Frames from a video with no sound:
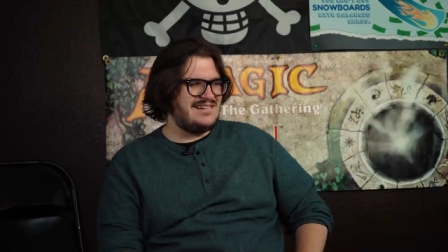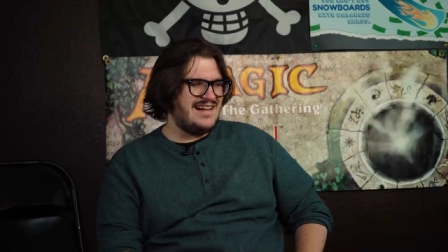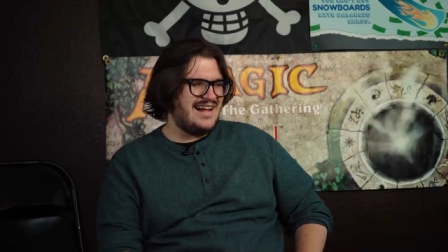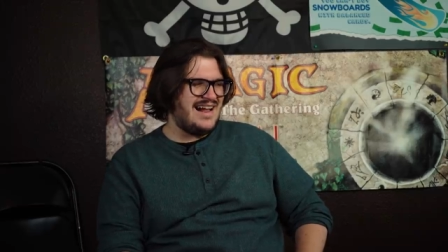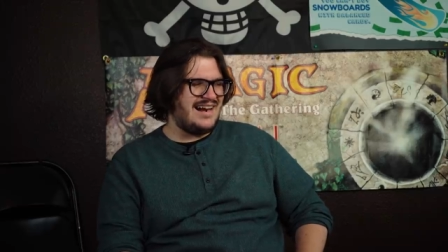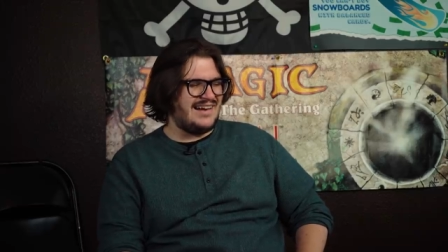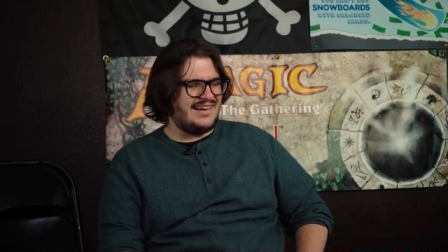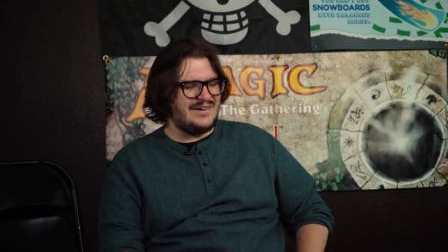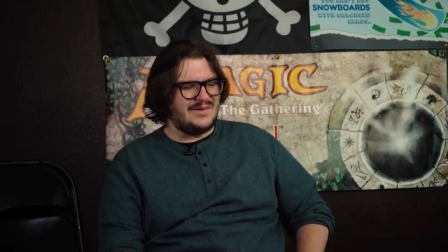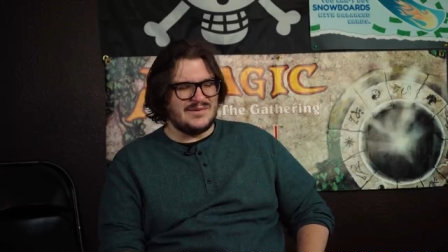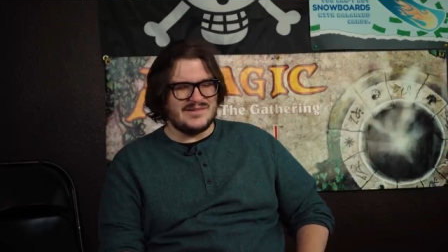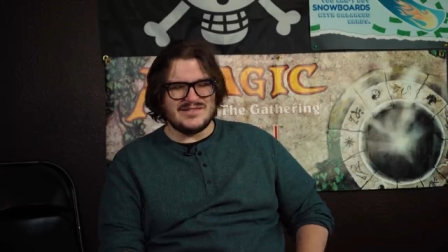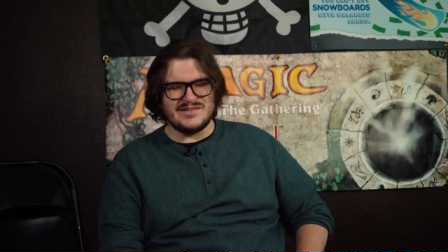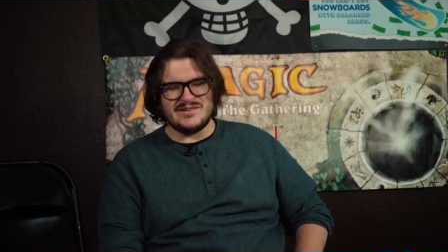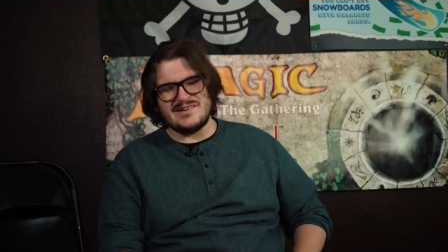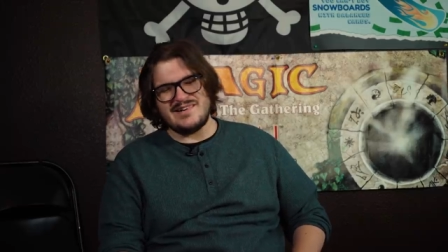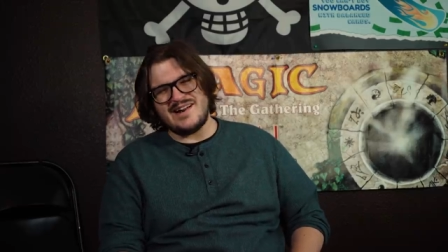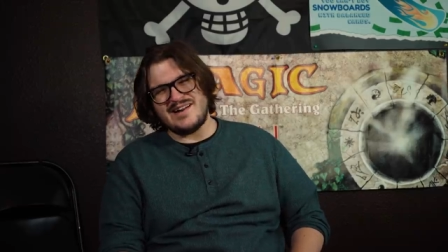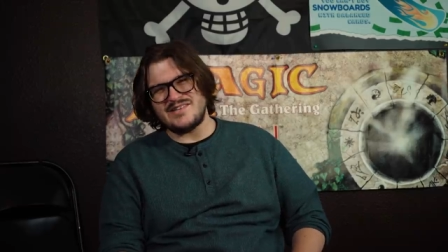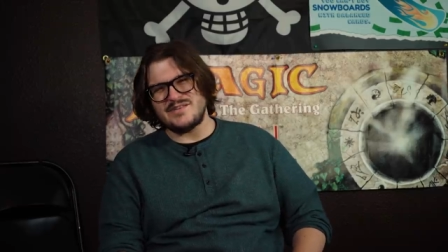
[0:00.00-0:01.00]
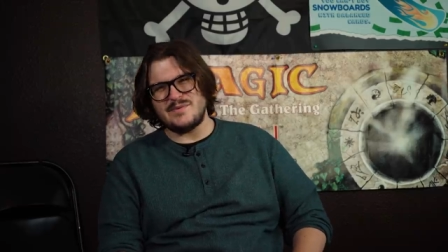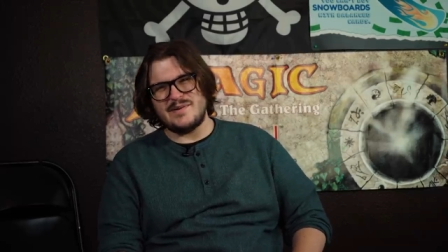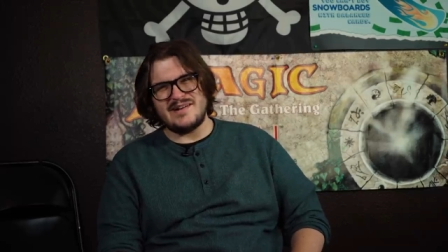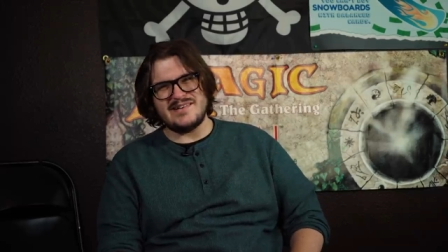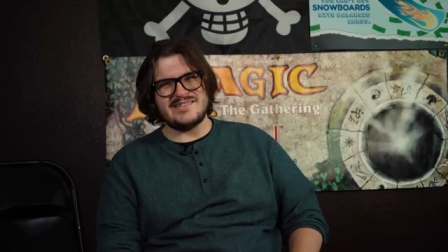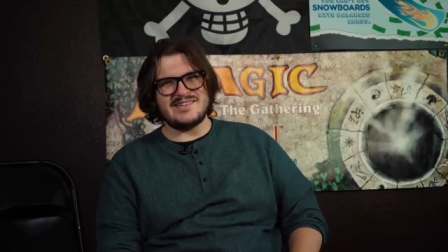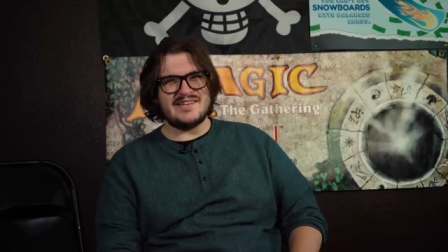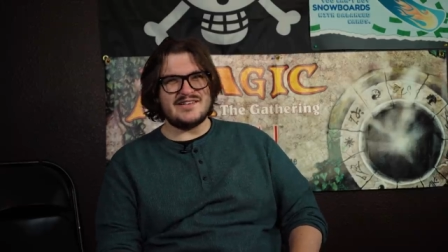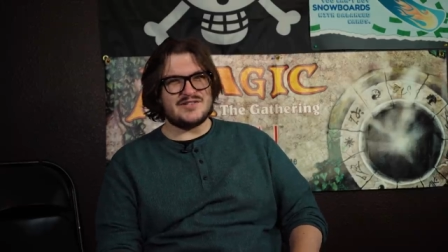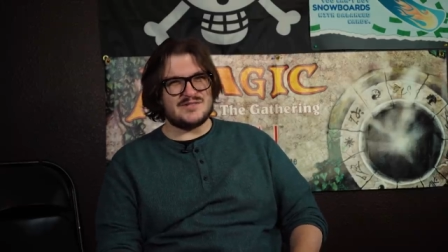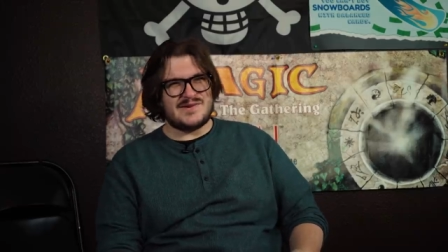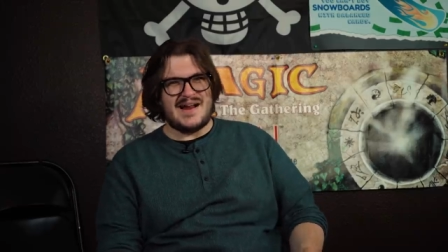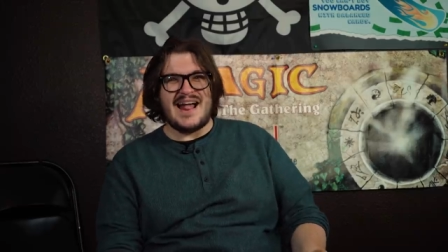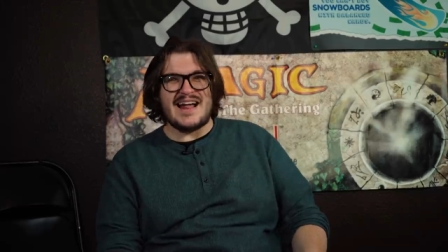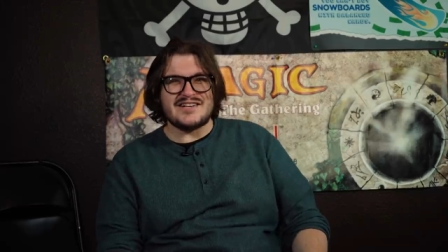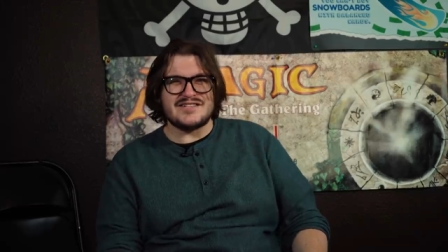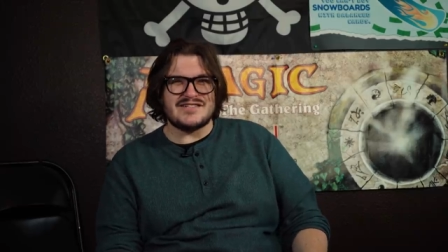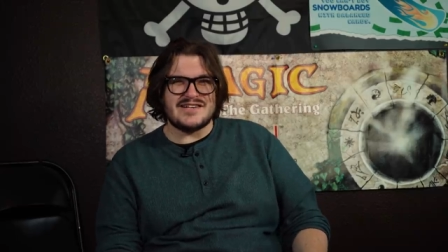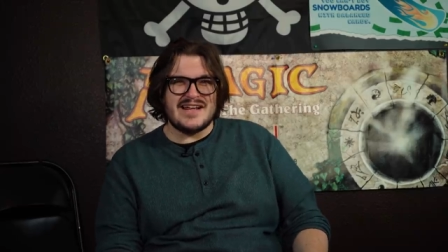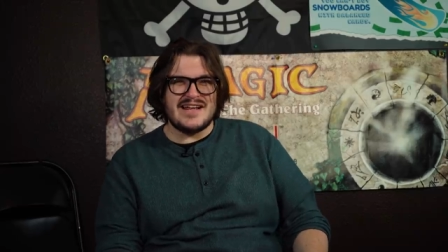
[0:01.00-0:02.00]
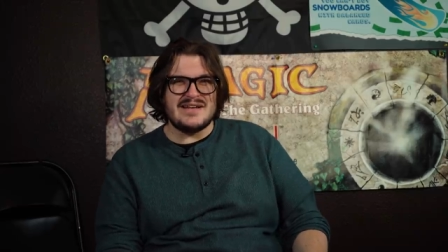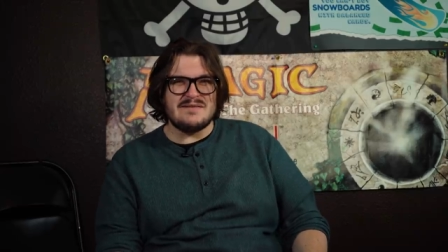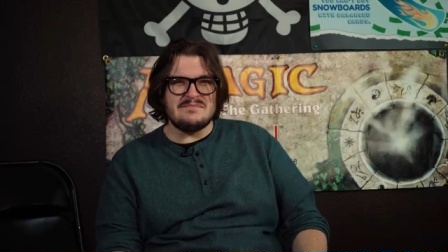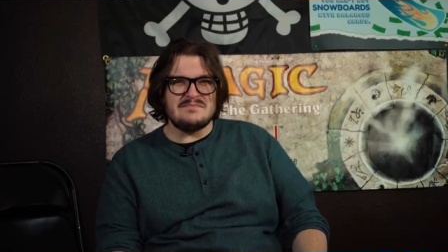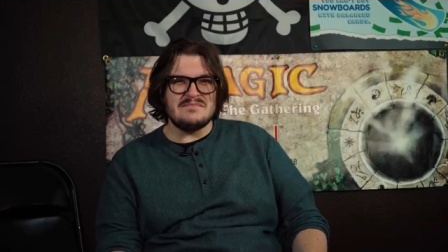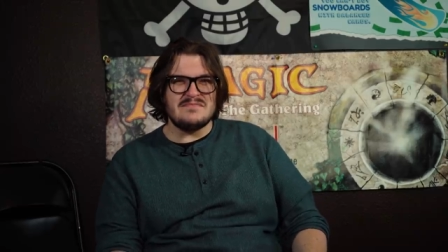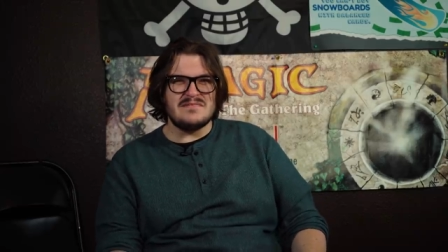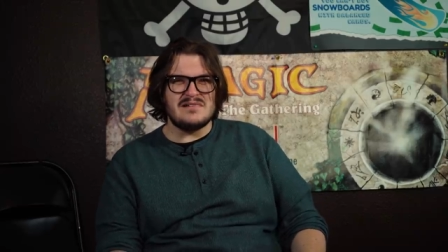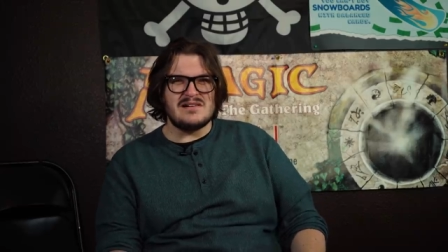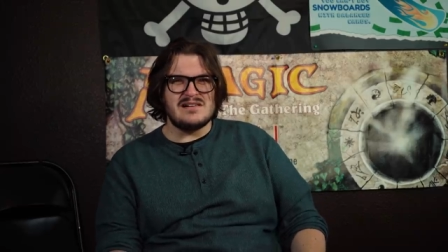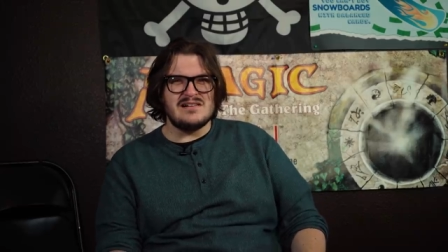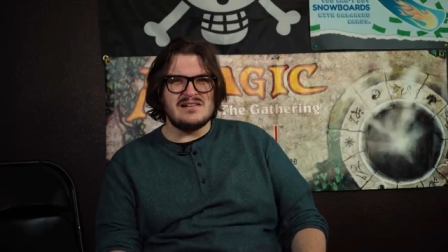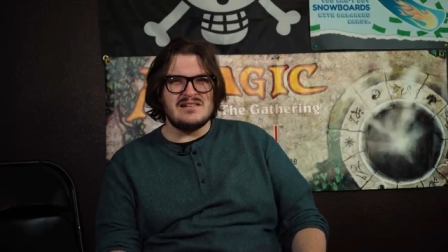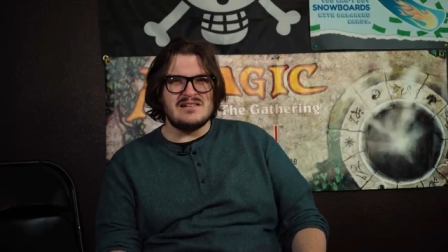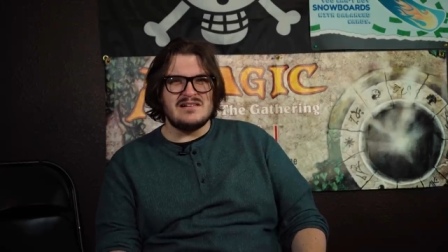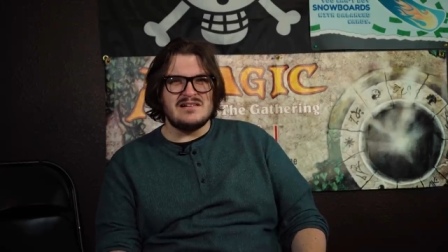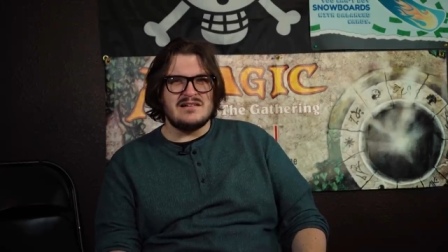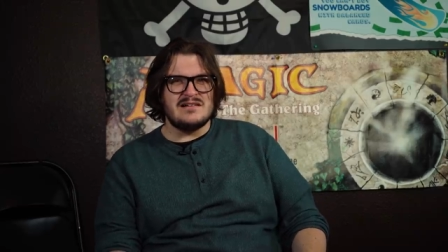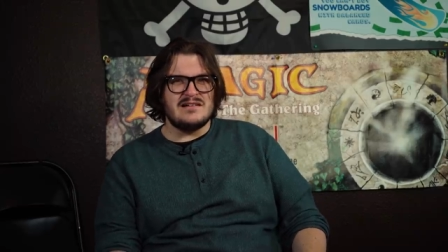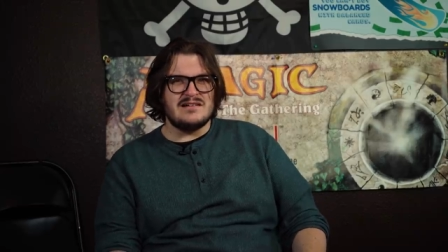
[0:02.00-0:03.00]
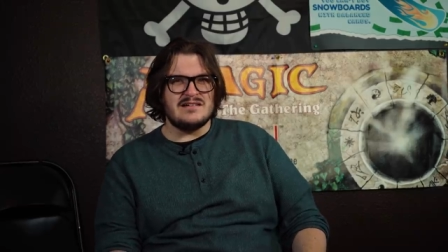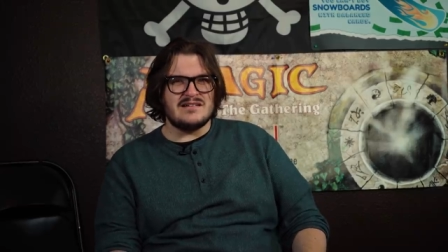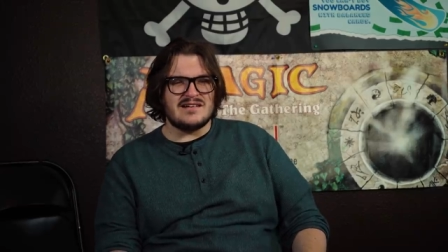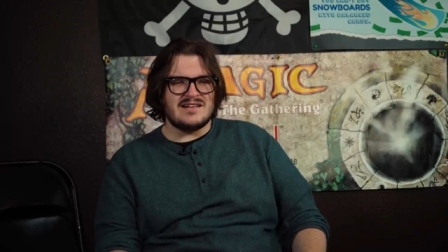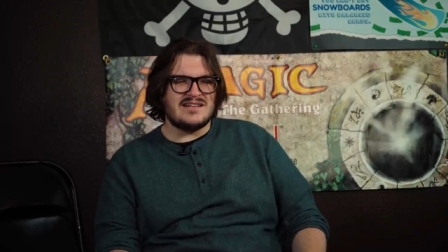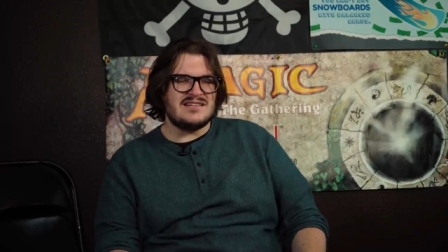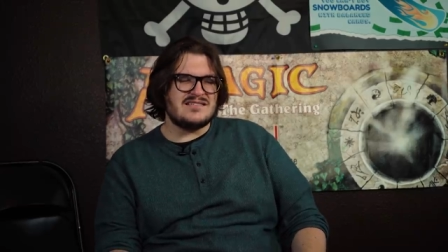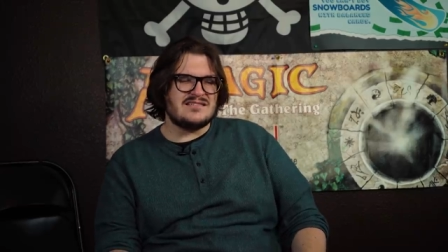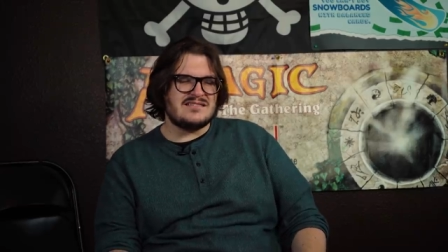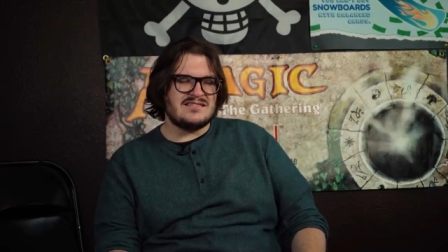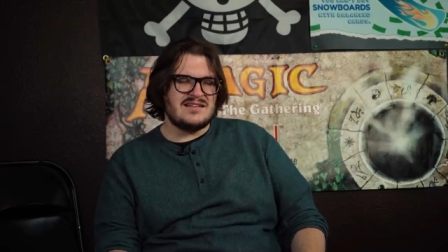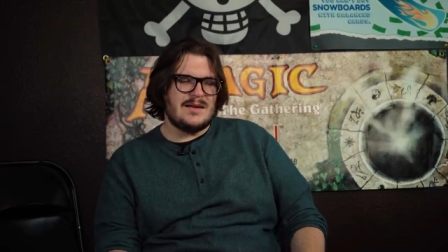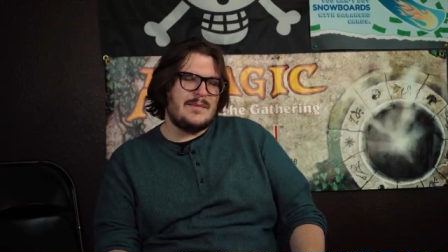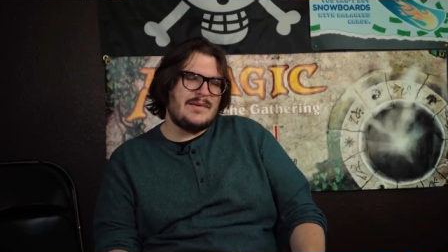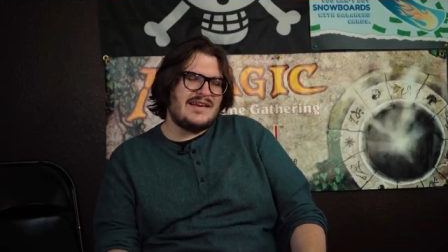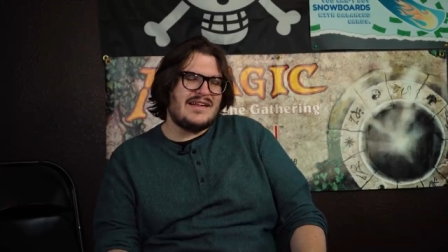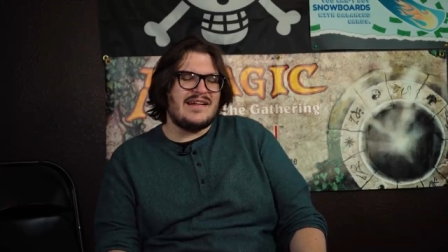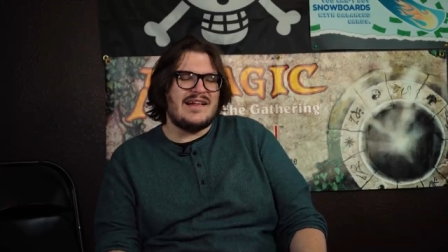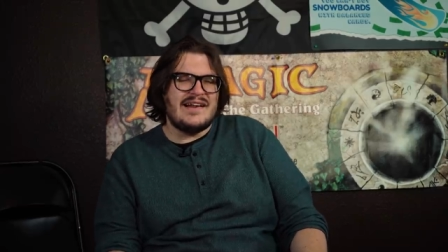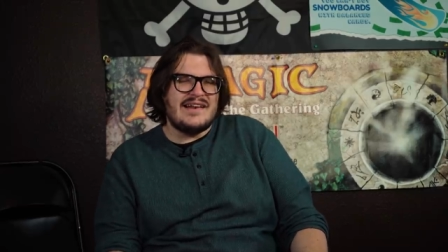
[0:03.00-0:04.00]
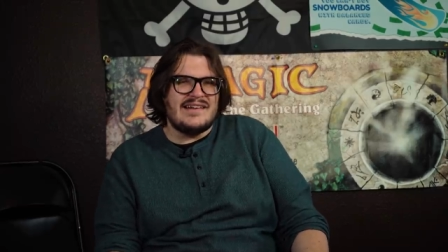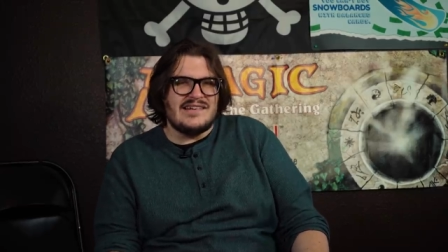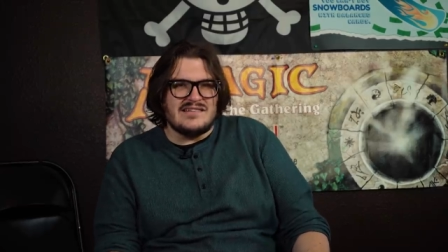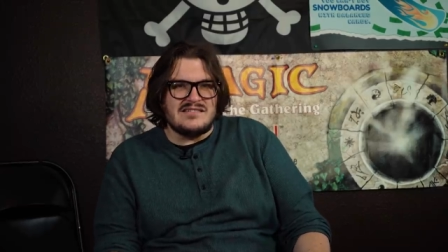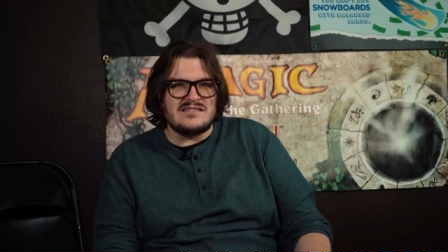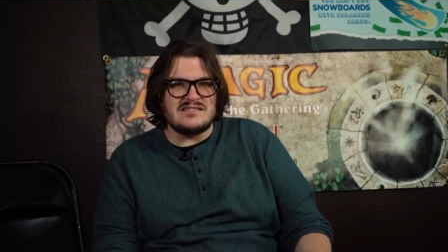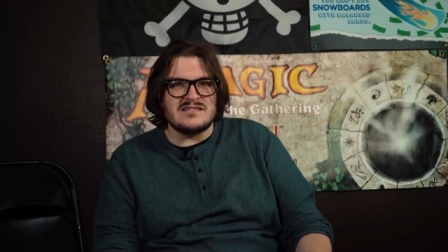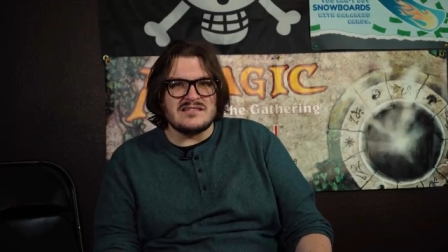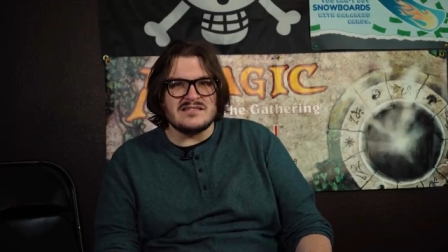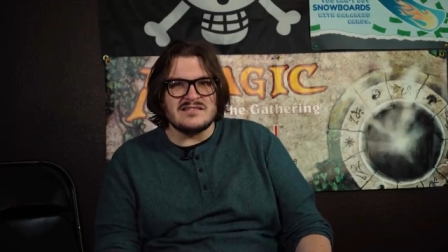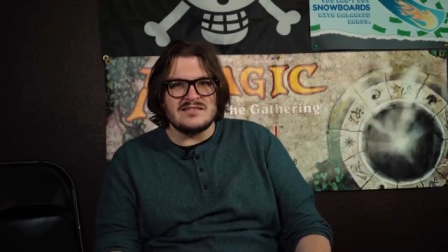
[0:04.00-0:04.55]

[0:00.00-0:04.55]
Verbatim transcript: I don't know, is there a nice way to say trash game? Because, I mean, it is,